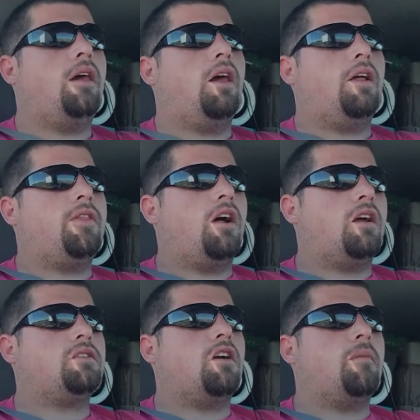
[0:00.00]
I
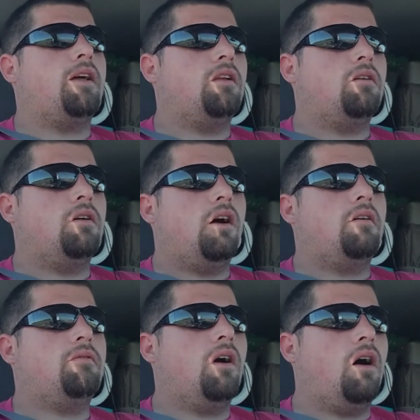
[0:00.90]
thought I'd start my little
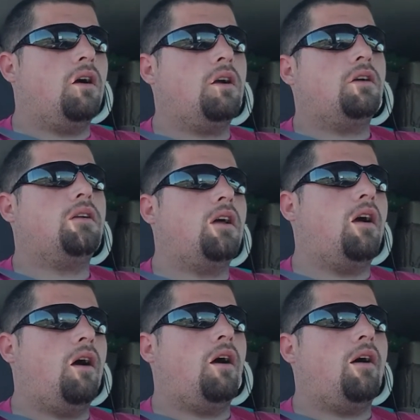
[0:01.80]

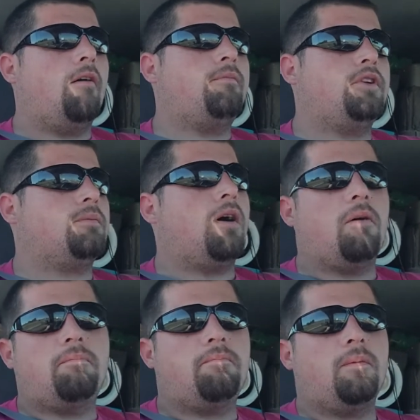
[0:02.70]
vlog just
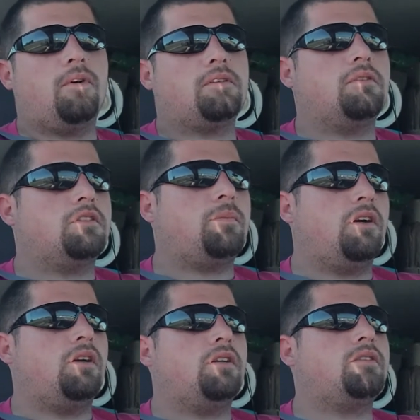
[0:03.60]
about my personal
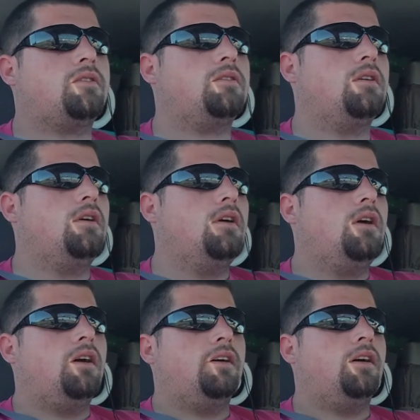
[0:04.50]
experience
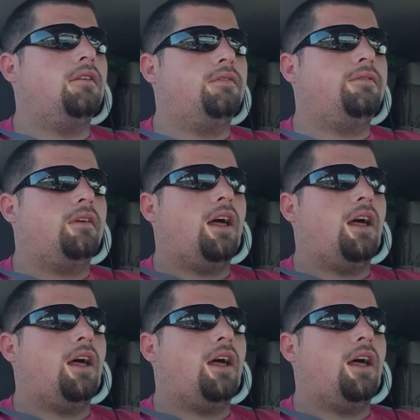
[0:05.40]
of